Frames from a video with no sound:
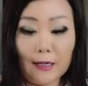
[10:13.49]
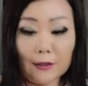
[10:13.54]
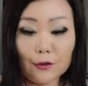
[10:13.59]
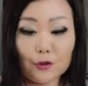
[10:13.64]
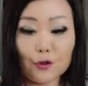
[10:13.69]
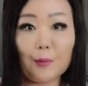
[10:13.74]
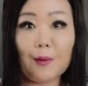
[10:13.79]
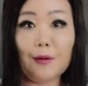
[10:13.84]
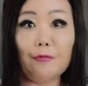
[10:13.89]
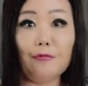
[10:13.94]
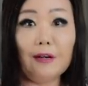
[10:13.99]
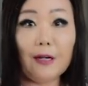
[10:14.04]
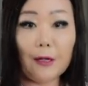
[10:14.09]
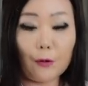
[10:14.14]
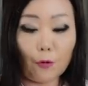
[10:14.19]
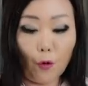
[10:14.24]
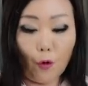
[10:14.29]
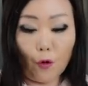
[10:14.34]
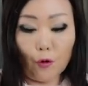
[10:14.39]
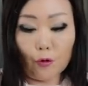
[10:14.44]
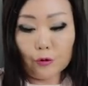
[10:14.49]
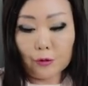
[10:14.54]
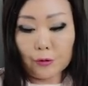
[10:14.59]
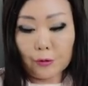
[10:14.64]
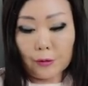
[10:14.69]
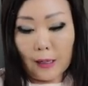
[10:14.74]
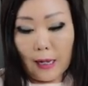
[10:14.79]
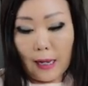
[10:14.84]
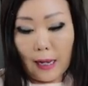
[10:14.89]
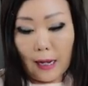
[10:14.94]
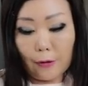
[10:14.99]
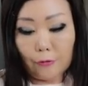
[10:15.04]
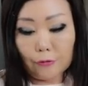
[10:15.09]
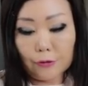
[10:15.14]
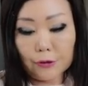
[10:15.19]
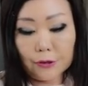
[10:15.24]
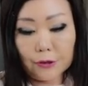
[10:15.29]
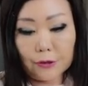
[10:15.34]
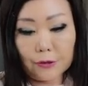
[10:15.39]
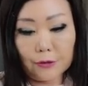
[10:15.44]
has to be really cold. I will
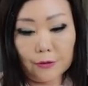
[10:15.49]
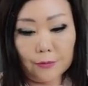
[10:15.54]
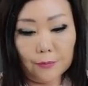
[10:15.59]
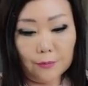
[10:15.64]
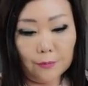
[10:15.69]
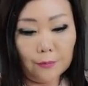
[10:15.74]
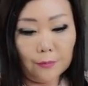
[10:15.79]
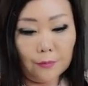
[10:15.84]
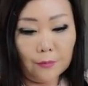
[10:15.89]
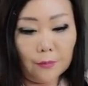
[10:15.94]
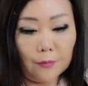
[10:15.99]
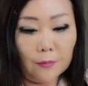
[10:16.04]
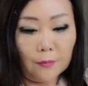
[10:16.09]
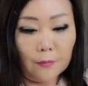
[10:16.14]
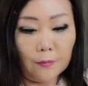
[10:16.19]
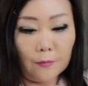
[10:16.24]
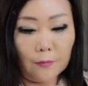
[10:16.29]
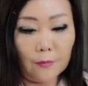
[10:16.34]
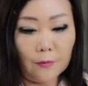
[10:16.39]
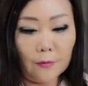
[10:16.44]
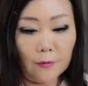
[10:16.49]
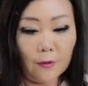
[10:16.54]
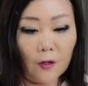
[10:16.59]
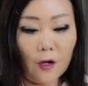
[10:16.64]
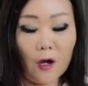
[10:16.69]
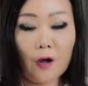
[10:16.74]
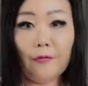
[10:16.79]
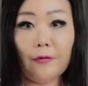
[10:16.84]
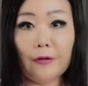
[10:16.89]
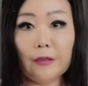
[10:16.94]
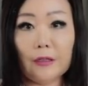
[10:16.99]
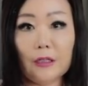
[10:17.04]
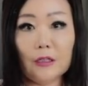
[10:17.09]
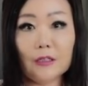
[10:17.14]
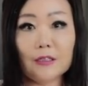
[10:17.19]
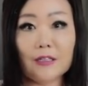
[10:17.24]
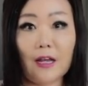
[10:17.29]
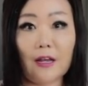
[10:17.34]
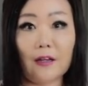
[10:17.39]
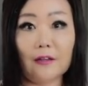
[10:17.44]
just cover
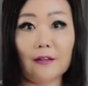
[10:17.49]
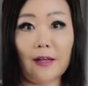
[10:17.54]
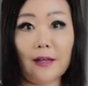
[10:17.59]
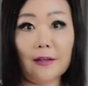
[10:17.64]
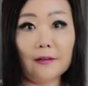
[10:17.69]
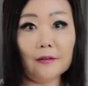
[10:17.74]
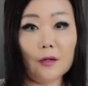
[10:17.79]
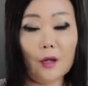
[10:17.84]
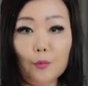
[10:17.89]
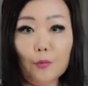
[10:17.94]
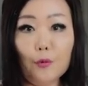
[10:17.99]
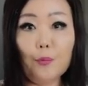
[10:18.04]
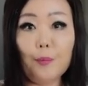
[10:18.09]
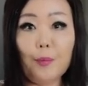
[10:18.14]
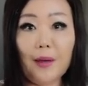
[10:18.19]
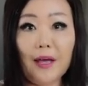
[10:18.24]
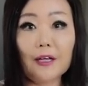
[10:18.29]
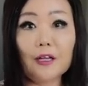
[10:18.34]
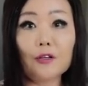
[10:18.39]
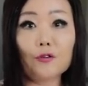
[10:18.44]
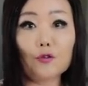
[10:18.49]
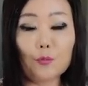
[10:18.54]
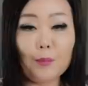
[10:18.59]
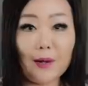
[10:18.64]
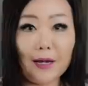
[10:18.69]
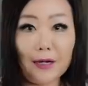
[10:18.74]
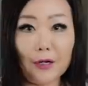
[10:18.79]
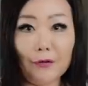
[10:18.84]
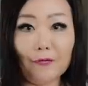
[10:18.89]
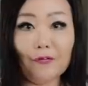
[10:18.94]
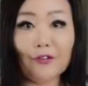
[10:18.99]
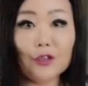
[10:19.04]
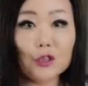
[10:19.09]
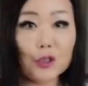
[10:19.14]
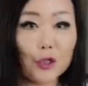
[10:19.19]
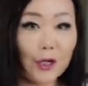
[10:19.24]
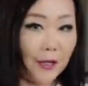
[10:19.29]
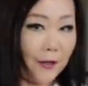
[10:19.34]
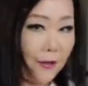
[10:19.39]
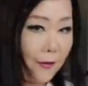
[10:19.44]
this and then put back into my
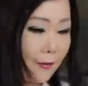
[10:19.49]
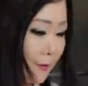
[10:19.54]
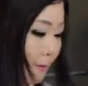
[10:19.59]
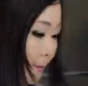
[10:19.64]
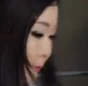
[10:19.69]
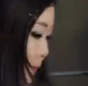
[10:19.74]
refrigerator.